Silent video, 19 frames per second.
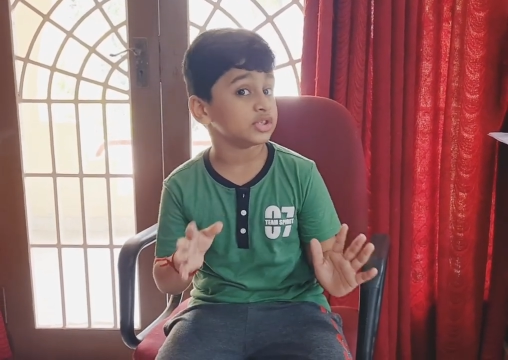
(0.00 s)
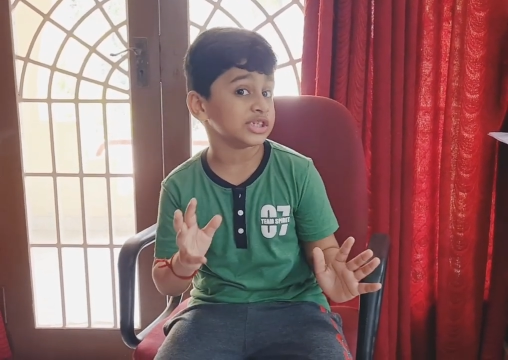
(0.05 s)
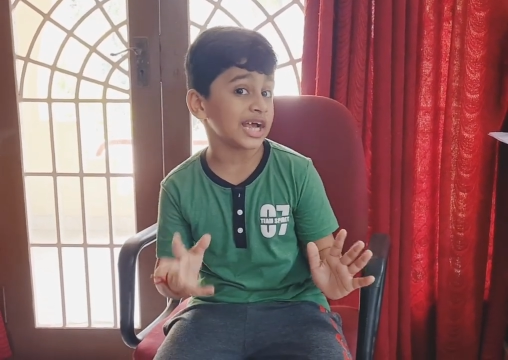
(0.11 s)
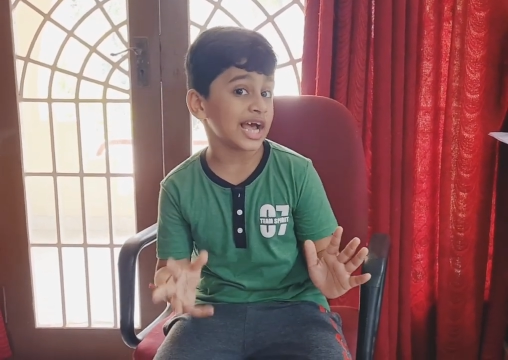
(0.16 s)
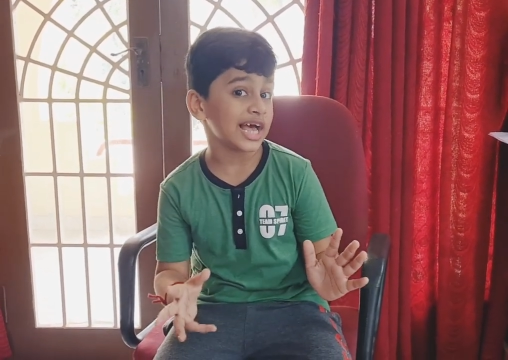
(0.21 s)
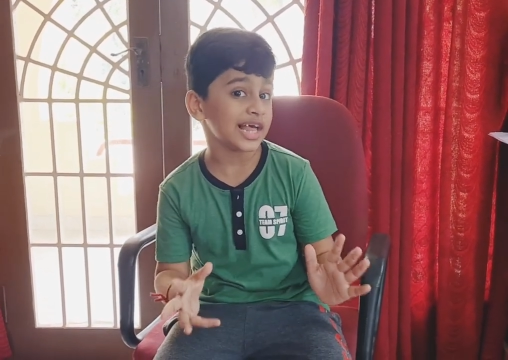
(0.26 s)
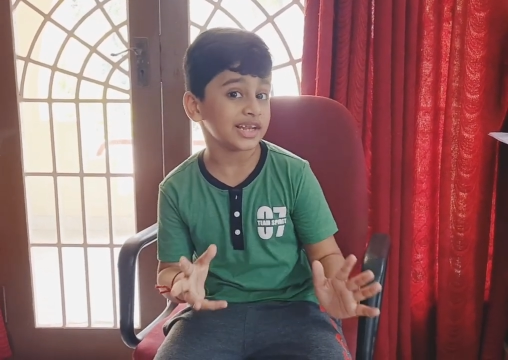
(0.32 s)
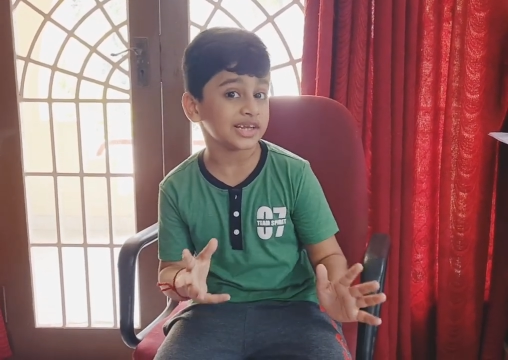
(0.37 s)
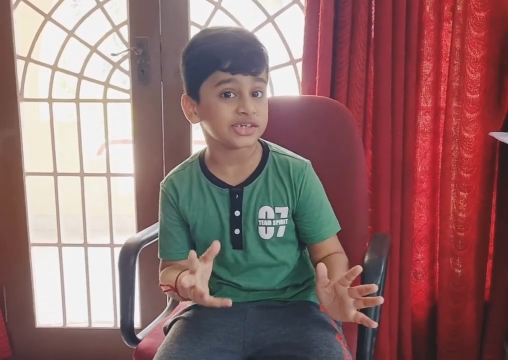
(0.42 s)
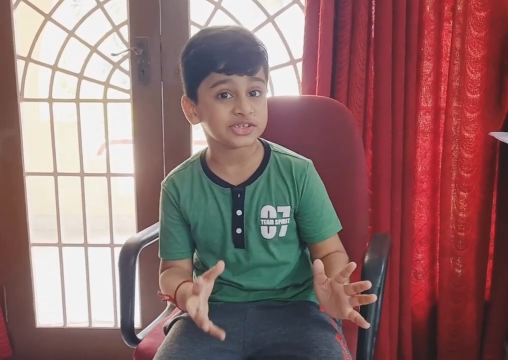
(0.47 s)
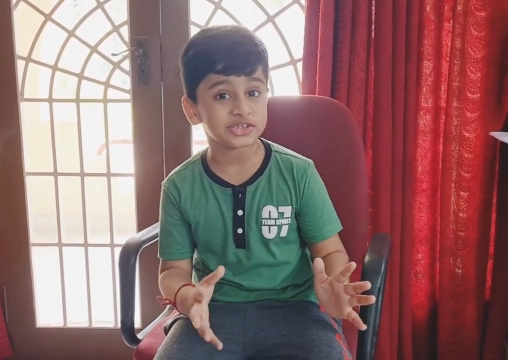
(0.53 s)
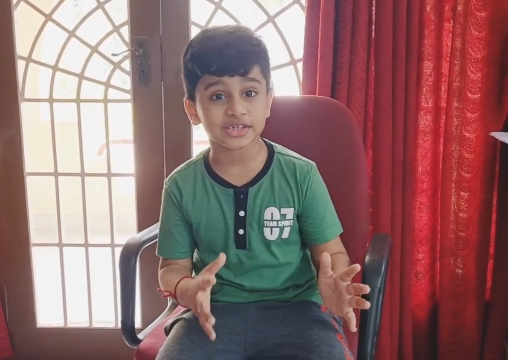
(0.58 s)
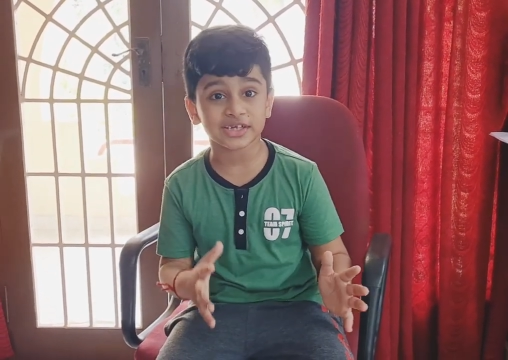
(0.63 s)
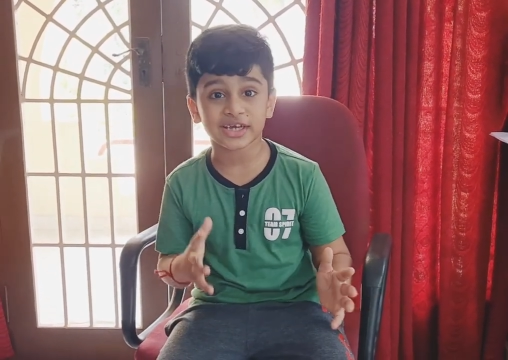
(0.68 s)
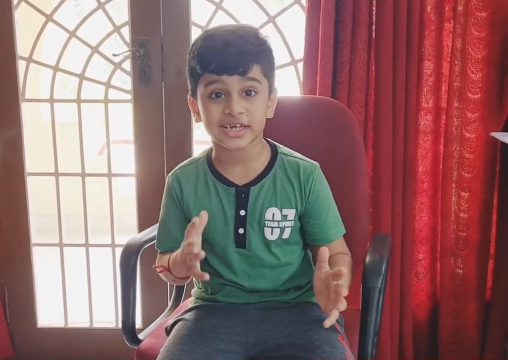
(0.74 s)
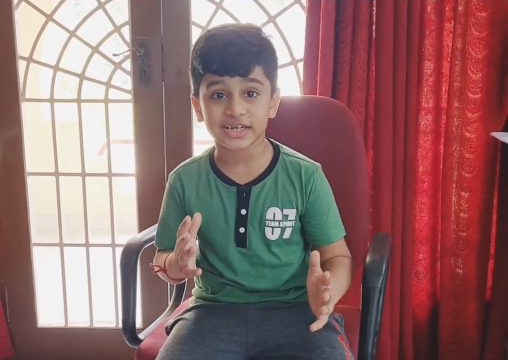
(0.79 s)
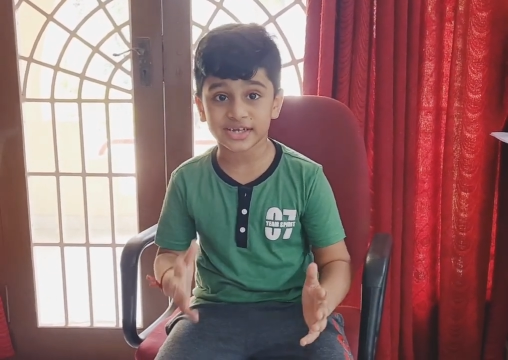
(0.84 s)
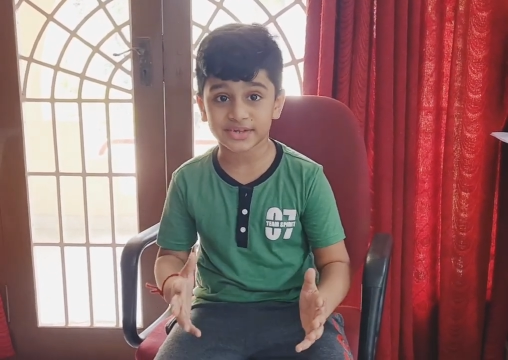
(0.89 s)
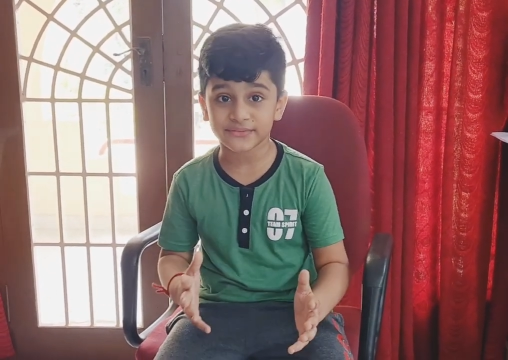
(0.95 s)

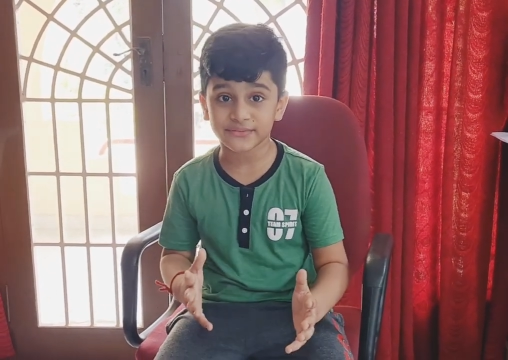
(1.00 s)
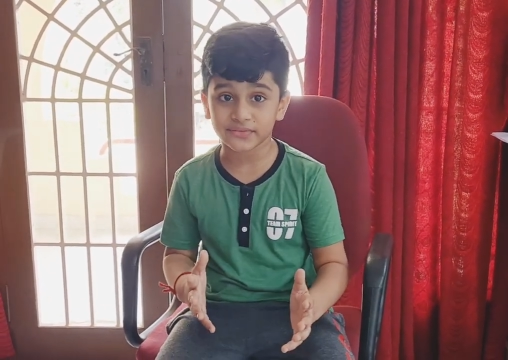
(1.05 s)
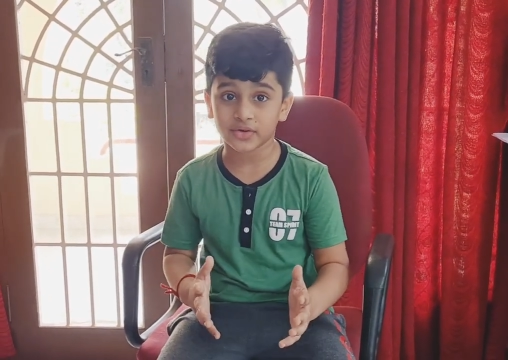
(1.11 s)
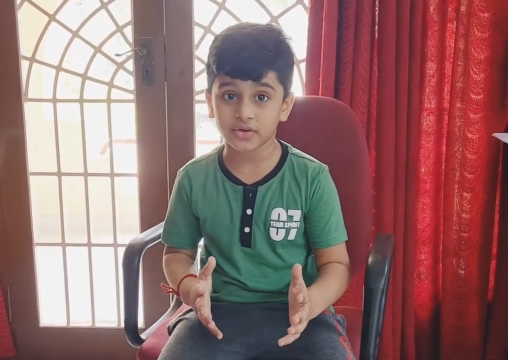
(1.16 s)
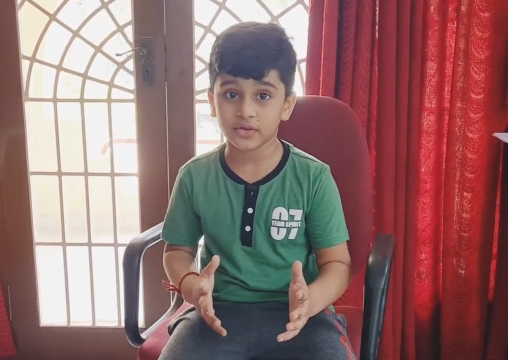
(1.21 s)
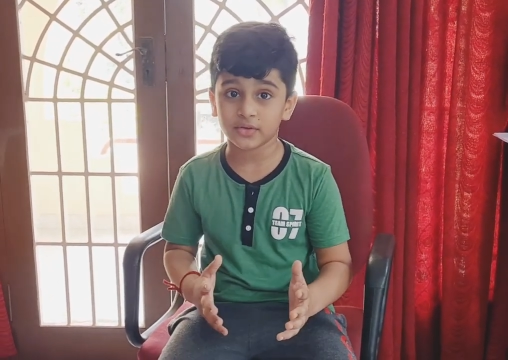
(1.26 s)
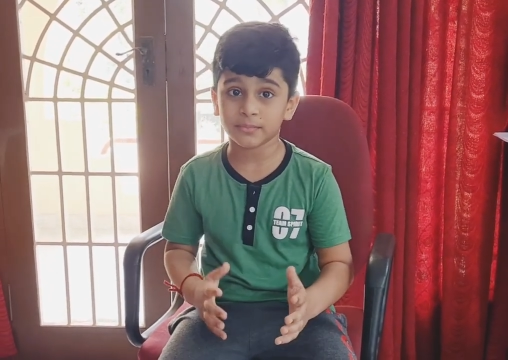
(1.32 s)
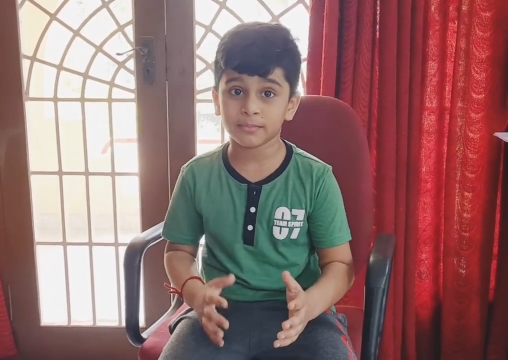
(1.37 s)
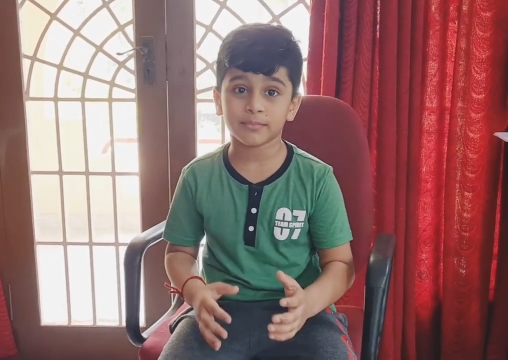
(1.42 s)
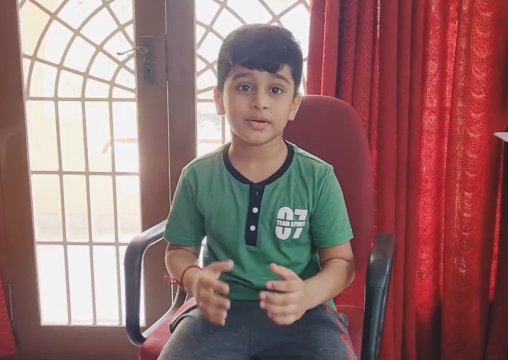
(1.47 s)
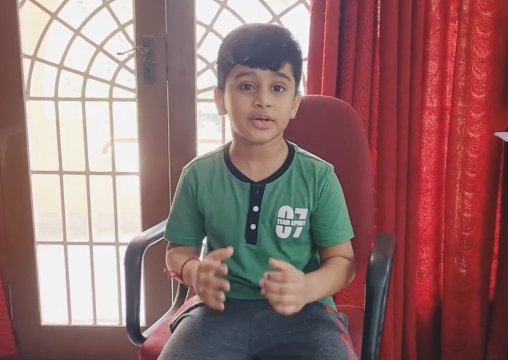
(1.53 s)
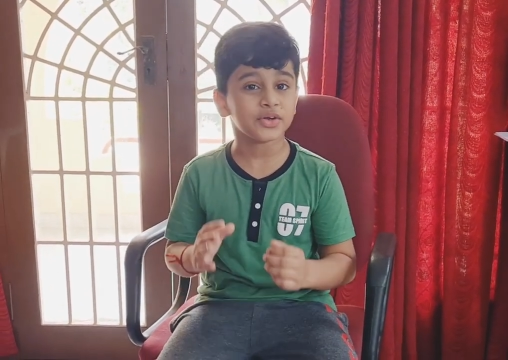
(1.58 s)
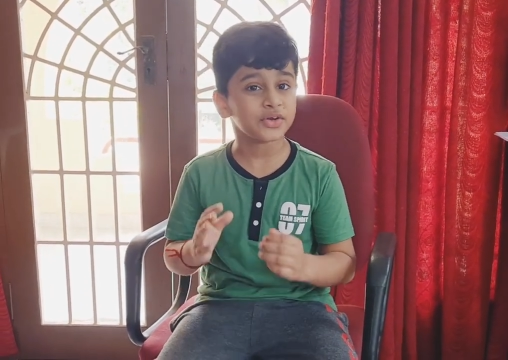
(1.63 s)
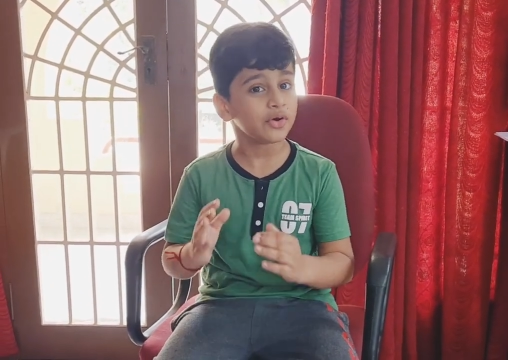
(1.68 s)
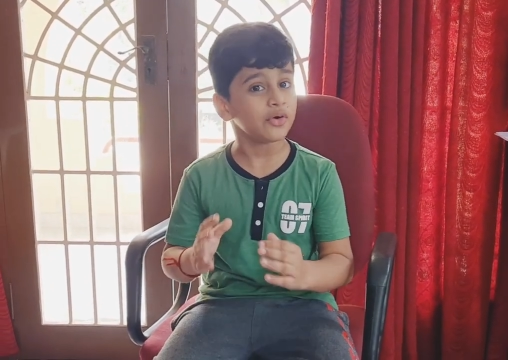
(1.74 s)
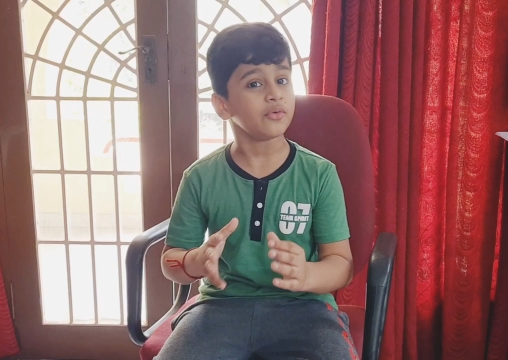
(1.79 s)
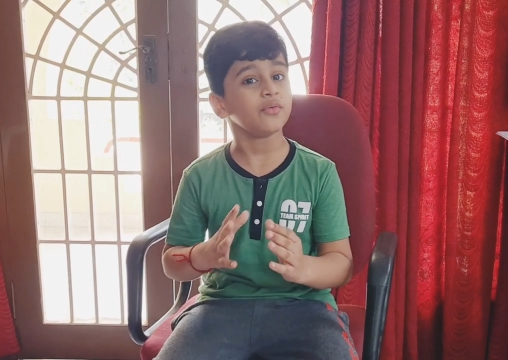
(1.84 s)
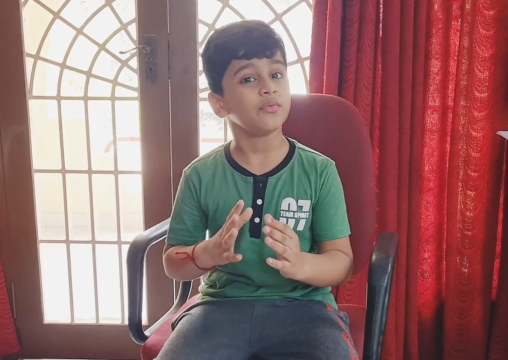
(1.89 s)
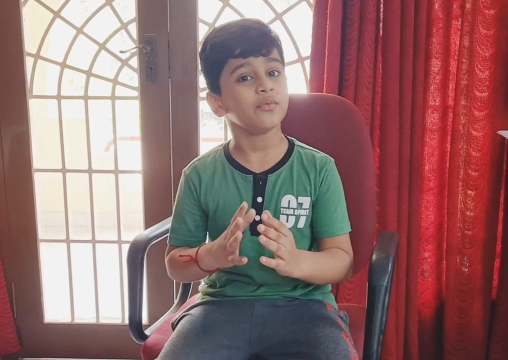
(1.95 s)
challenging and difficult, but
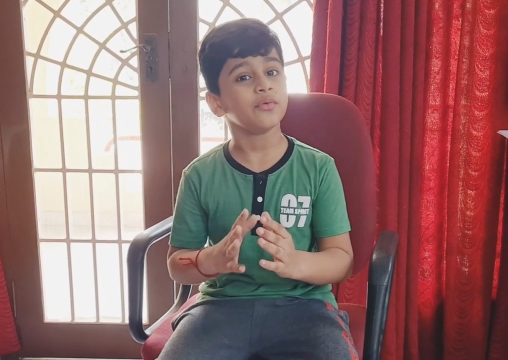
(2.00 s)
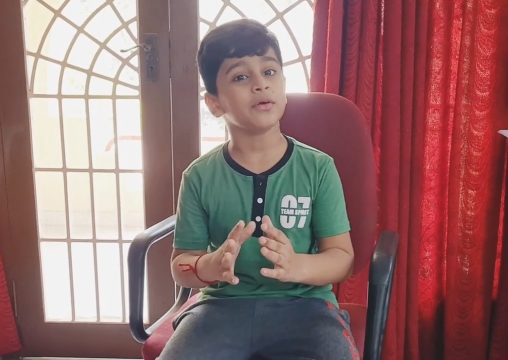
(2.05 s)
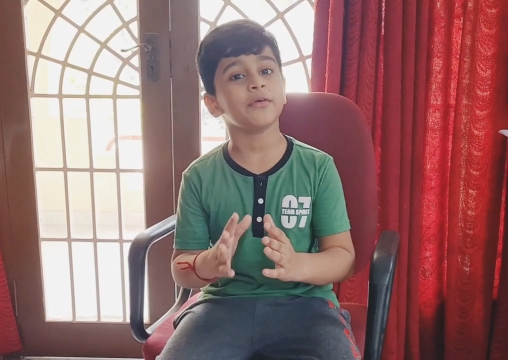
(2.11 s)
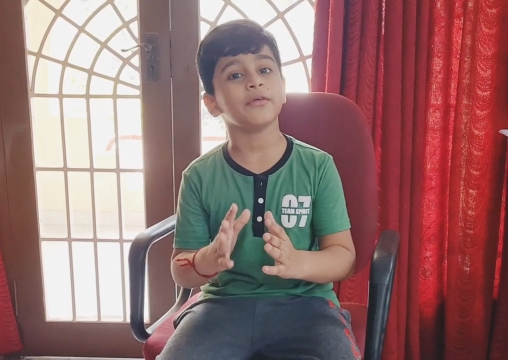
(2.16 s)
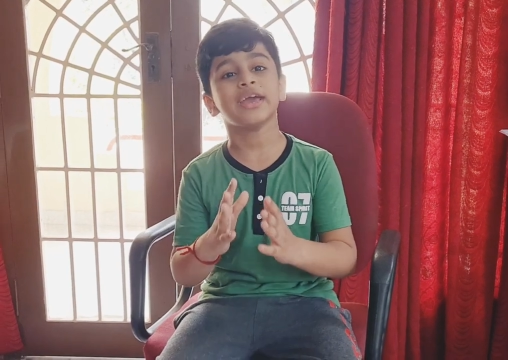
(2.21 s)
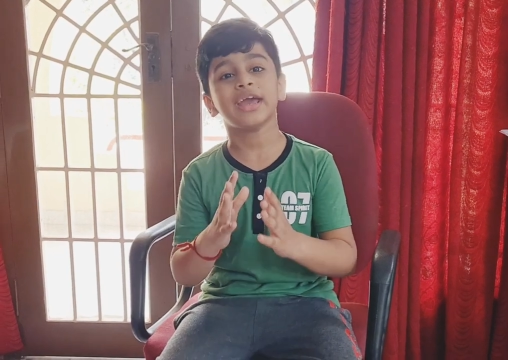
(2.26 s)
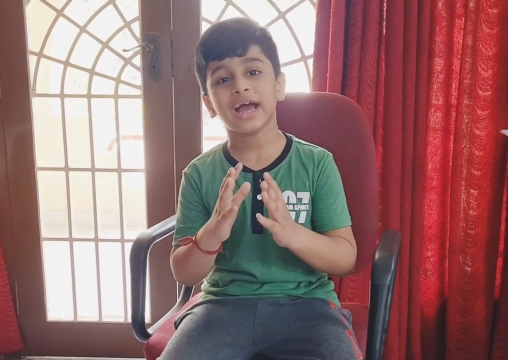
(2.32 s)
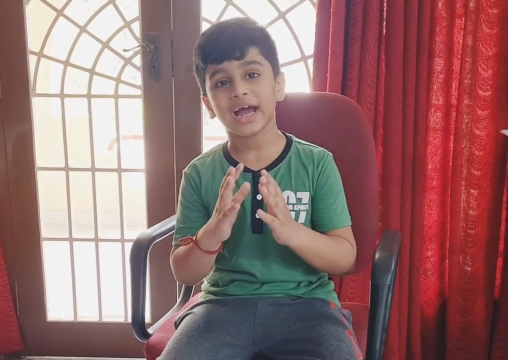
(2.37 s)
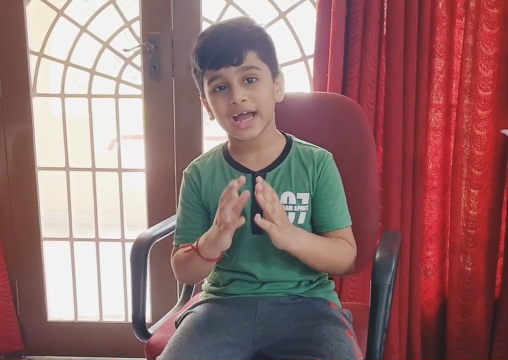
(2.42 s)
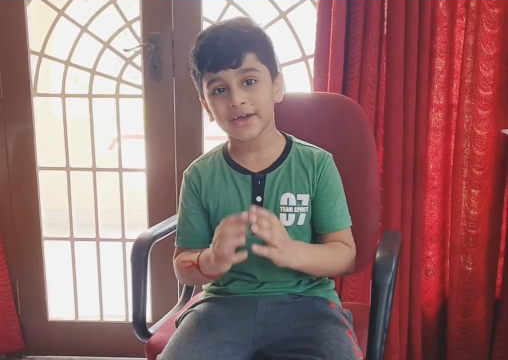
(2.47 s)
don't worry,